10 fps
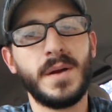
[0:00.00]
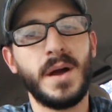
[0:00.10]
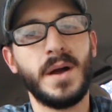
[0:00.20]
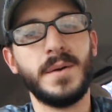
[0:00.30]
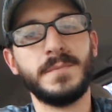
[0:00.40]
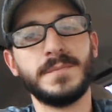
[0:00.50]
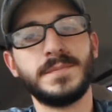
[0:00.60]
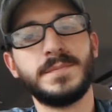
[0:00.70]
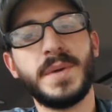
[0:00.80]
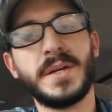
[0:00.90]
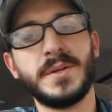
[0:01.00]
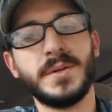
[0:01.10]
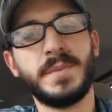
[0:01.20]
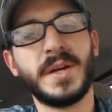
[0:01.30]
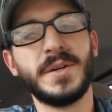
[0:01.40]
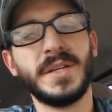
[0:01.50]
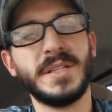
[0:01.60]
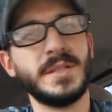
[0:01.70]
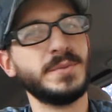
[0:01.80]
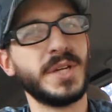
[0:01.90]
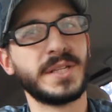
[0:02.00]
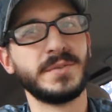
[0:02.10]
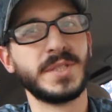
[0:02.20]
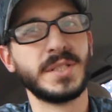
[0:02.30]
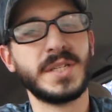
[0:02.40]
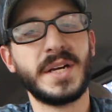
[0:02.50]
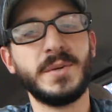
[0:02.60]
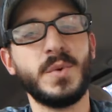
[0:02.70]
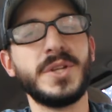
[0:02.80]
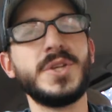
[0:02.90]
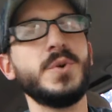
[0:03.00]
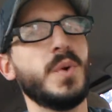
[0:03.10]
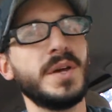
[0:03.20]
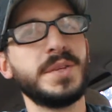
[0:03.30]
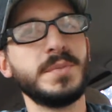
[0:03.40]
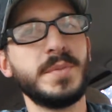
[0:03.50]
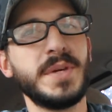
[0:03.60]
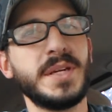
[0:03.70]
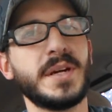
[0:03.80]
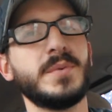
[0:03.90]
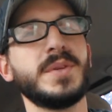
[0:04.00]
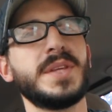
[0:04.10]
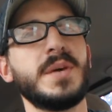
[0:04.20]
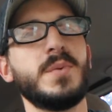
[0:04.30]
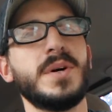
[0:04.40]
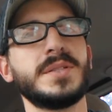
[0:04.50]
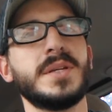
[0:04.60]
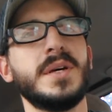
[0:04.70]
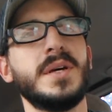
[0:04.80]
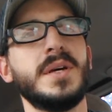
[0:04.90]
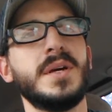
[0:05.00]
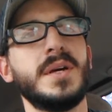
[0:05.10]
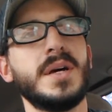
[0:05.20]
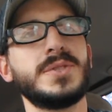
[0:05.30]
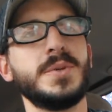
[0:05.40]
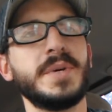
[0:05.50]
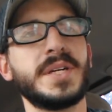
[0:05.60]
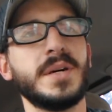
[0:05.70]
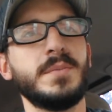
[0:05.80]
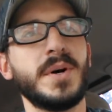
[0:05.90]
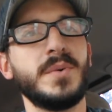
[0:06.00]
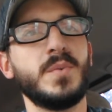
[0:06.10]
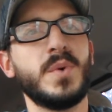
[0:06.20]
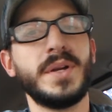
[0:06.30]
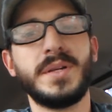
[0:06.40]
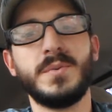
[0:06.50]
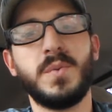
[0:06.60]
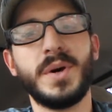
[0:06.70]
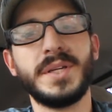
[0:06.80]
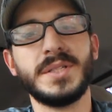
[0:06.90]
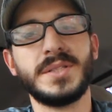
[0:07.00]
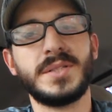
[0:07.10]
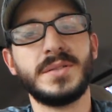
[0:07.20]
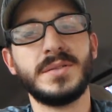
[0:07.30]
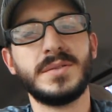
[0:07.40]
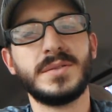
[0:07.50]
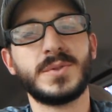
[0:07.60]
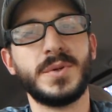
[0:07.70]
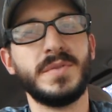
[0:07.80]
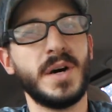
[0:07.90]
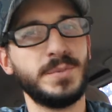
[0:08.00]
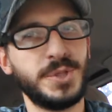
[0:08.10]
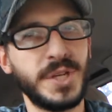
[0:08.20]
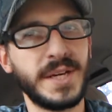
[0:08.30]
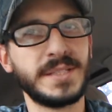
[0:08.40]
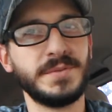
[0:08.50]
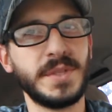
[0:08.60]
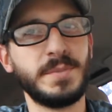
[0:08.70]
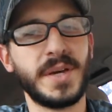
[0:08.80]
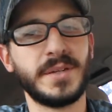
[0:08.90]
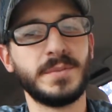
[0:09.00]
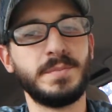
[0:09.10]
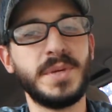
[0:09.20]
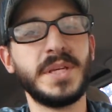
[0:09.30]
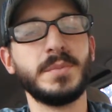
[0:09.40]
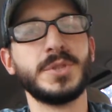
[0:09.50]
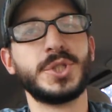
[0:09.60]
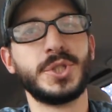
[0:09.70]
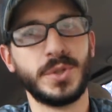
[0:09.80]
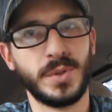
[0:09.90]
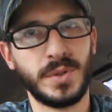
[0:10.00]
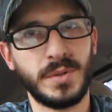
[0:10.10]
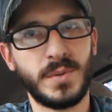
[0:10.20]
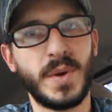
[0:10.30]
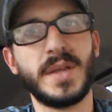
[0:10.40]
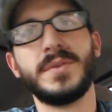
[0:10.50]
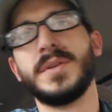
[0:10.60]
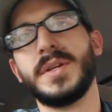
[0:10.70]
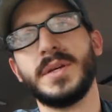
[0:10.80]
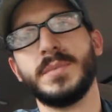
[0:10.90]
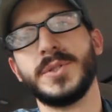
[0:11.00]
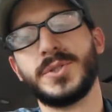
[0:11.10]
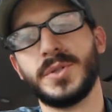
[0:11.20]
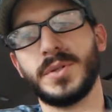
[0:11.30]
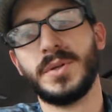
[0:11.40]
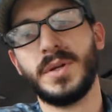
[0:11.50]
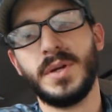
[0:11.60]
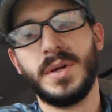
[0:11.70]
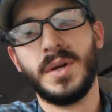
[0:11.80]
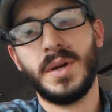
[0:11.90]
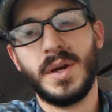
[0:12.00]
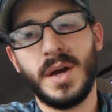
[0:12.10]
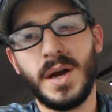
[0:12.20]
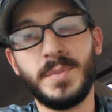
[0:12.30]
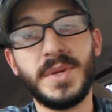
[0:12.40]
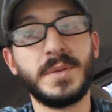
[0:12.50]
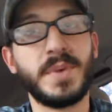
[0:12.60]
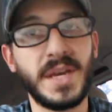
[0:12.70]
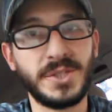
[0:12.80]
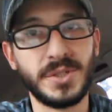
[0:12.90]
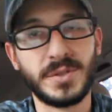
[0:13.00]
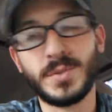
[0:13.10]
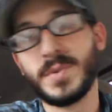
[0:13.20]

Um, better, better in an objective sense, not in what you want them to be, not in what they want to become, but in what is sort of objectively better. Being mature rather than immature. Uh, being patient